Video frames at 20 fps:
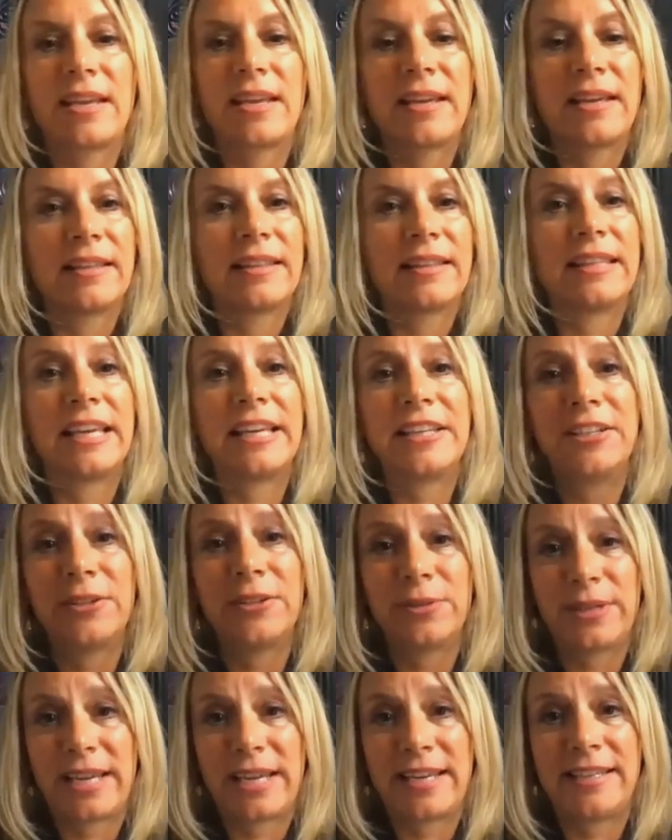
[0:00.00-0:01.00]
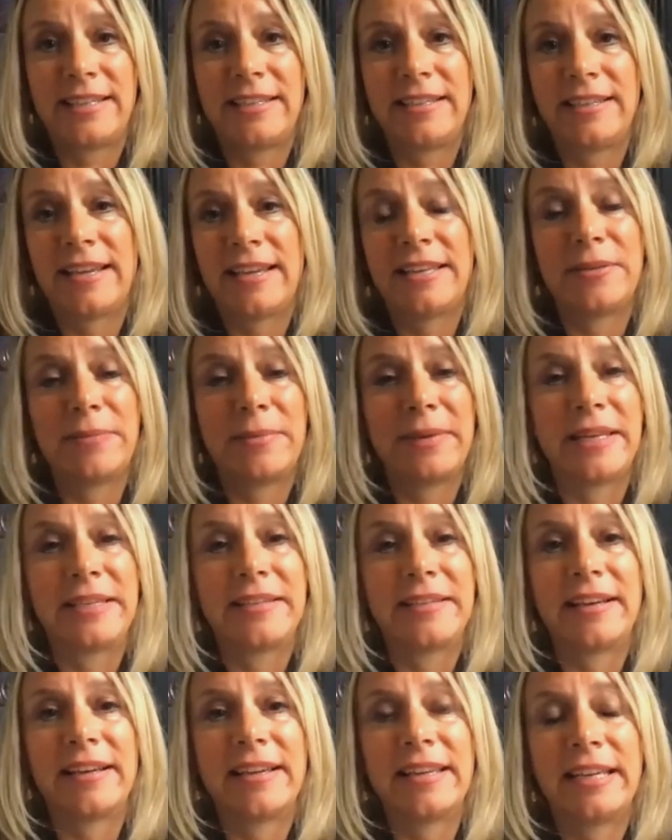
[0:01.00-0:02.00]
Thank you, Katie and
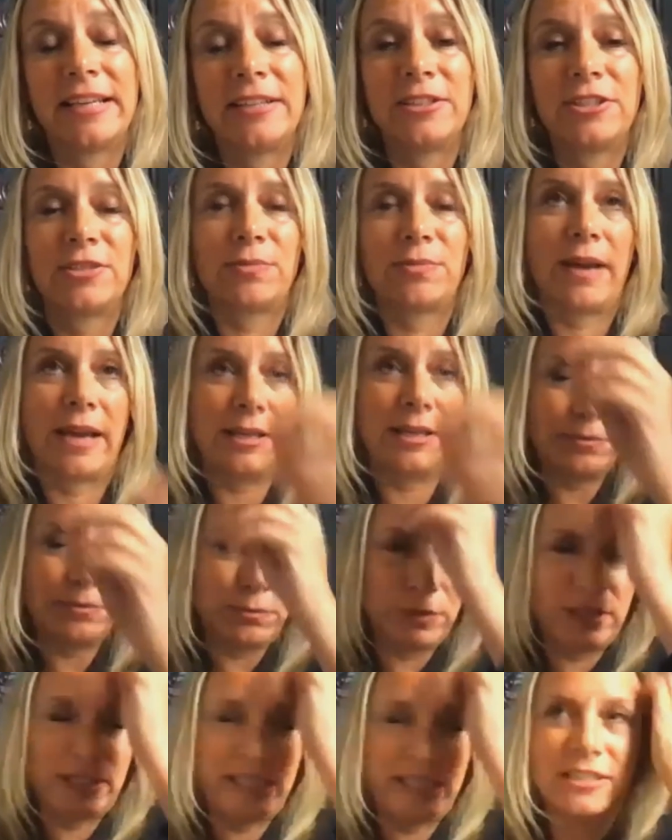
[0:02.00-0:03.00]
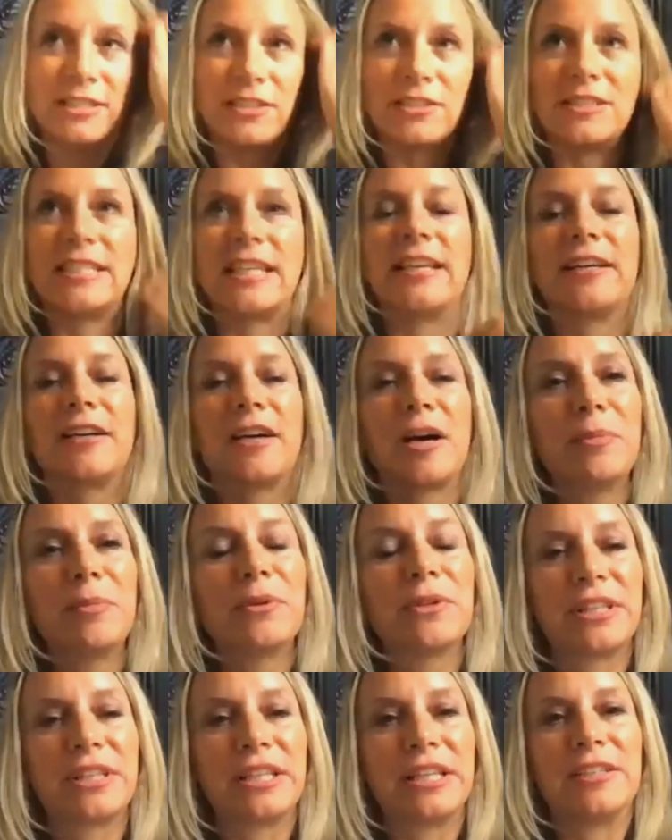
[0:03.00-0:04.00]
Amanda. And I would like to say a couple
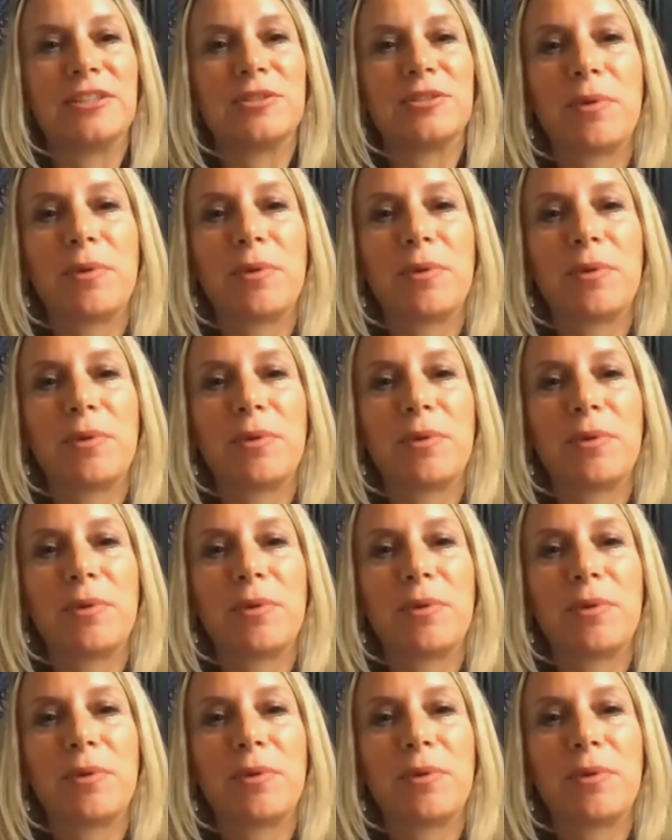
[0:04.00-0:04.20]
of things.